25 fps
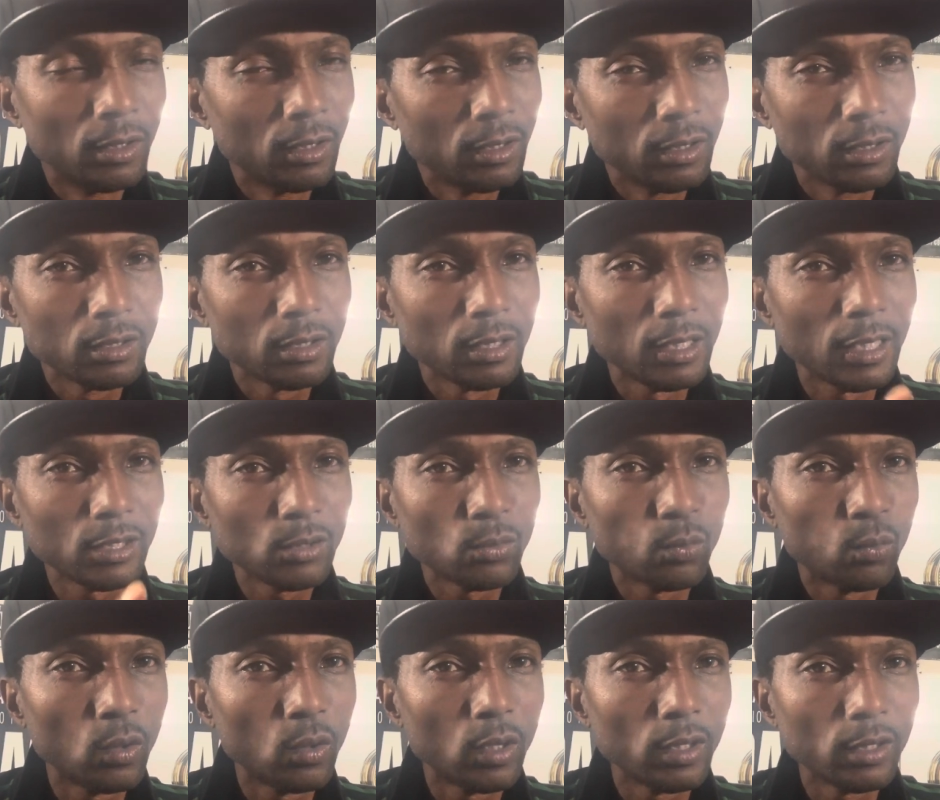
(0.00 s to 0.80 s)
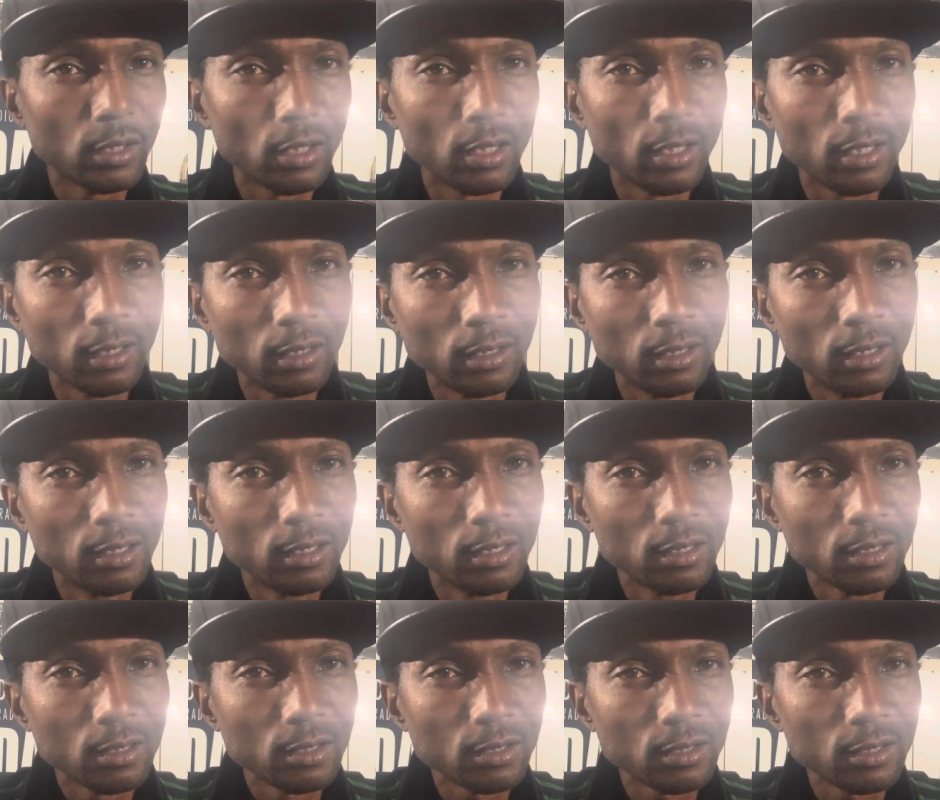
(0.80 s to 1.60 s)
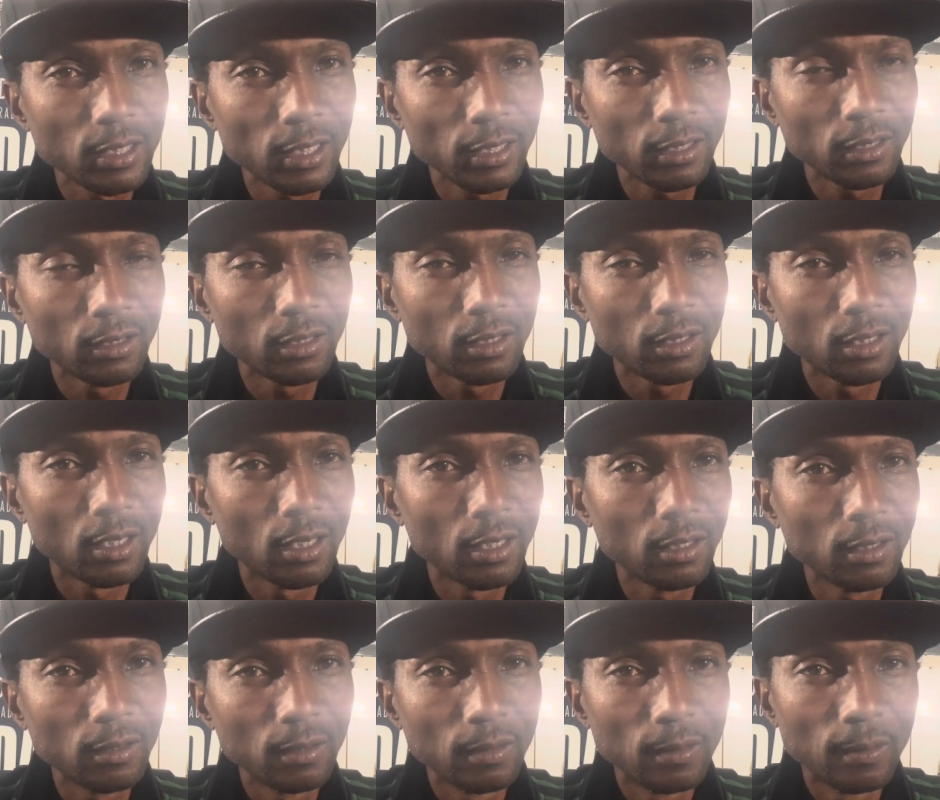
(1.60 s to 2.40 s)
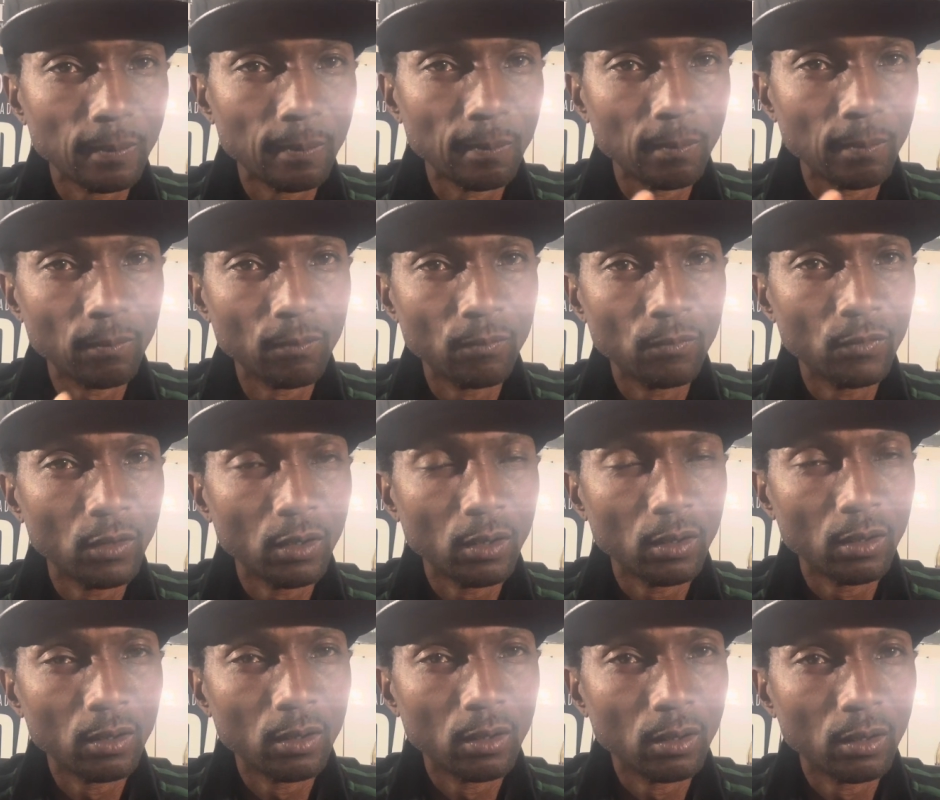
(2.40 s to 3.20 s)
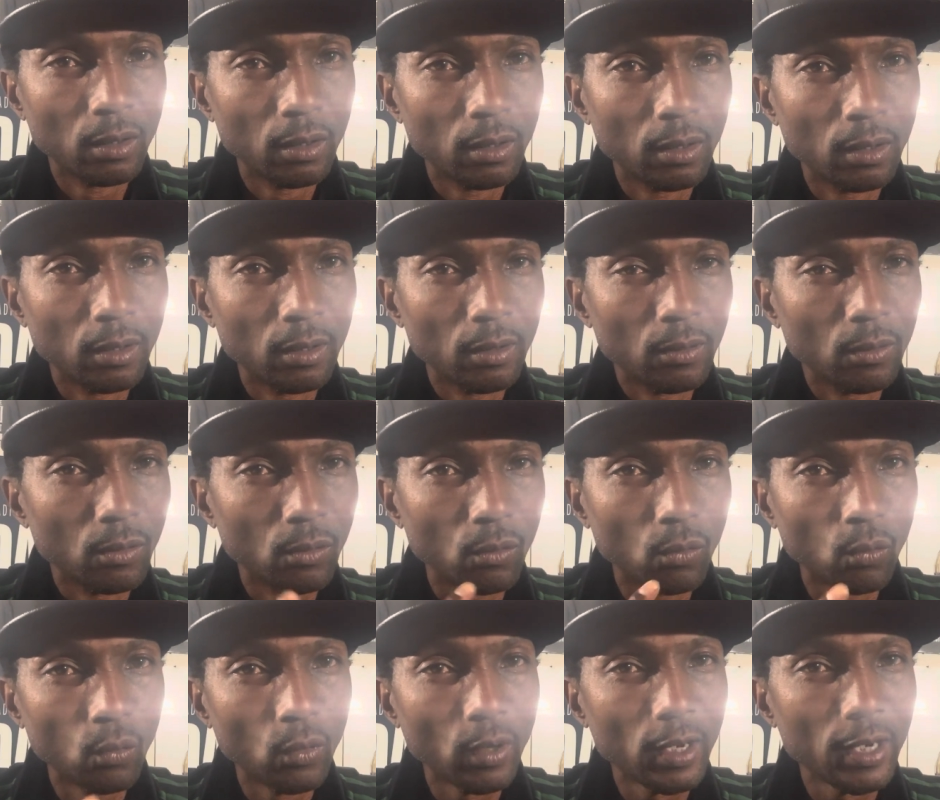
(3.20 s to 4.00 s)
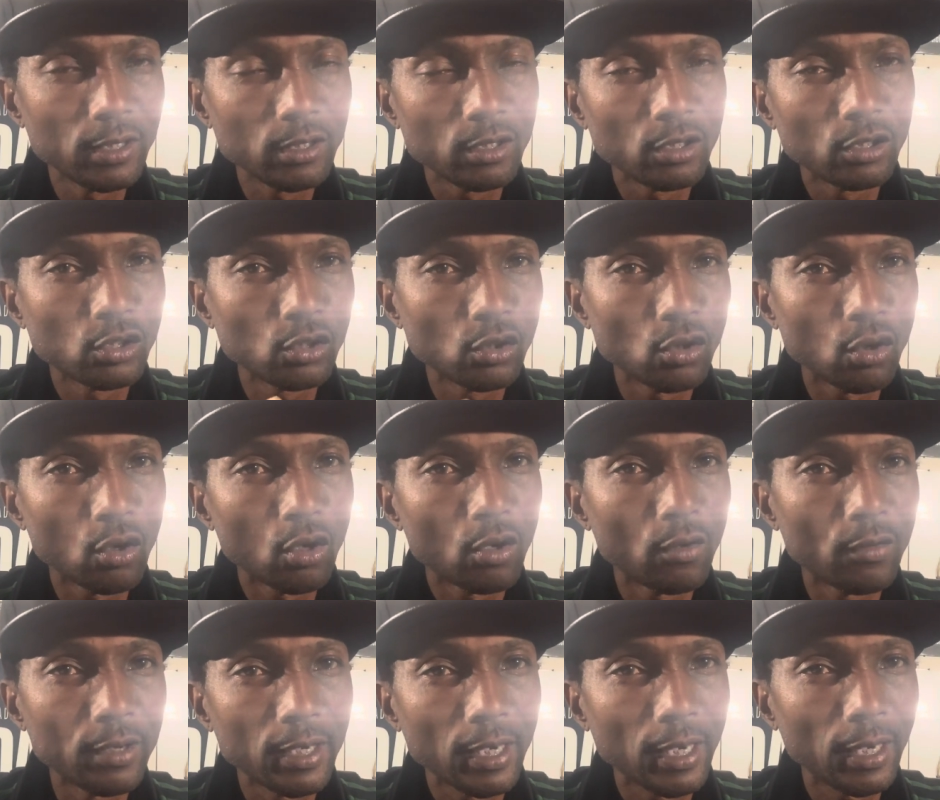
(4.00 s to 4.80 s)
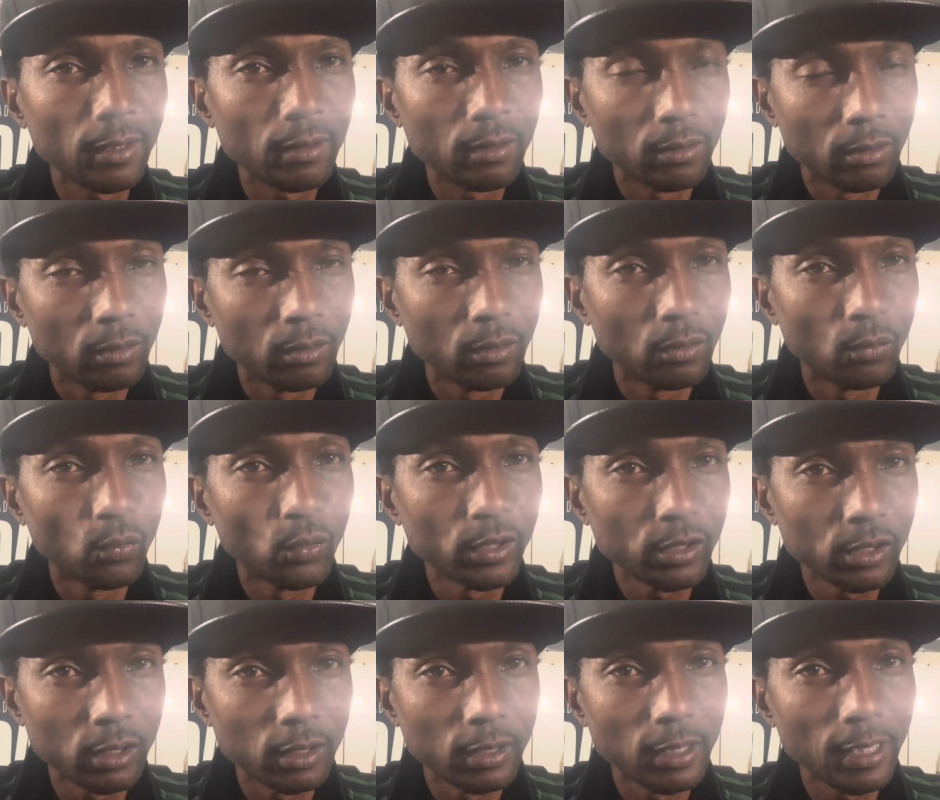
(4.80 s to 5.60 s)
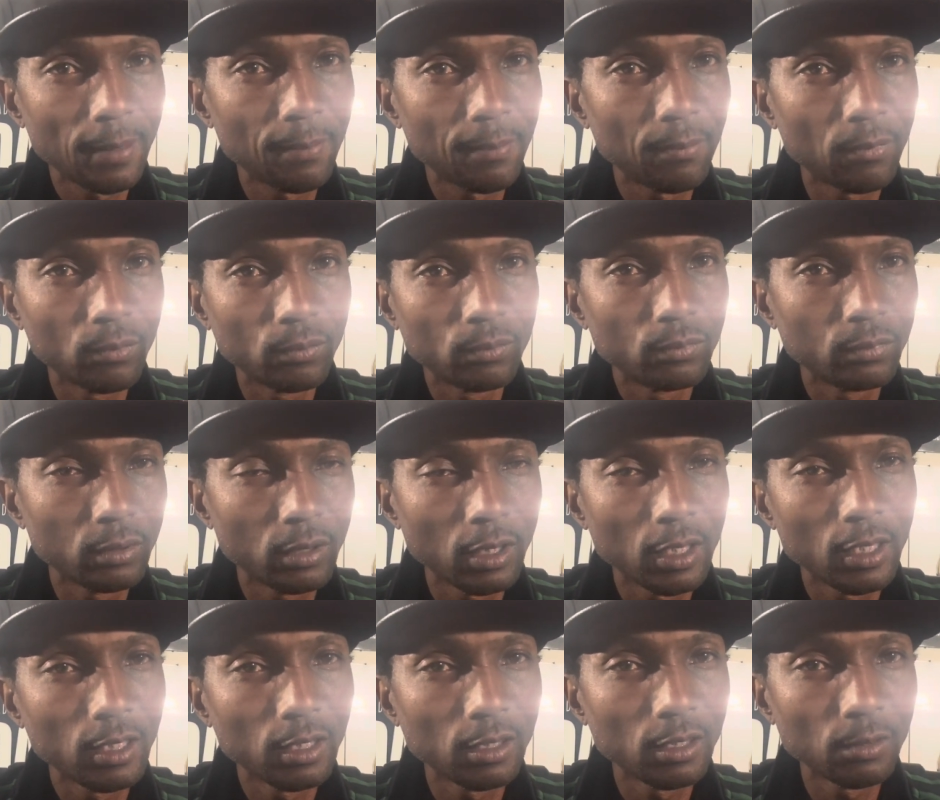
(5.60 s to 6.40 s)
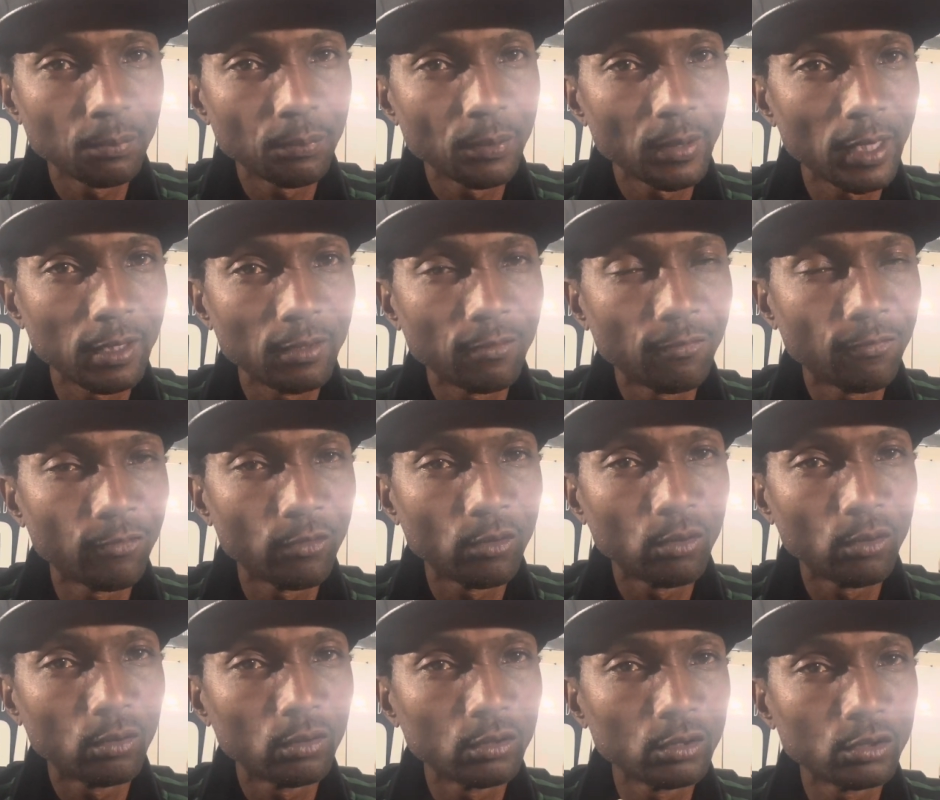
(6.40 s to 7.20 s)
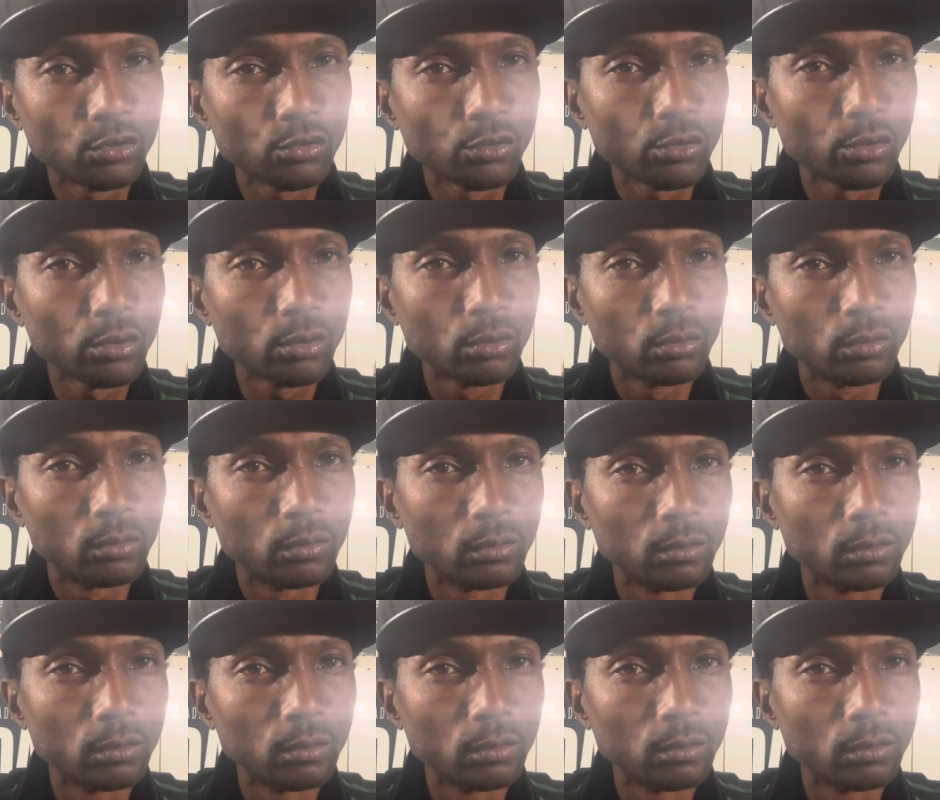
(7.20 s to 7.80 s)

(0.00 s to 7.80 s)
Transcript: So that's one thing. Second thing, where's the story at which that thing in Paid in Full is true?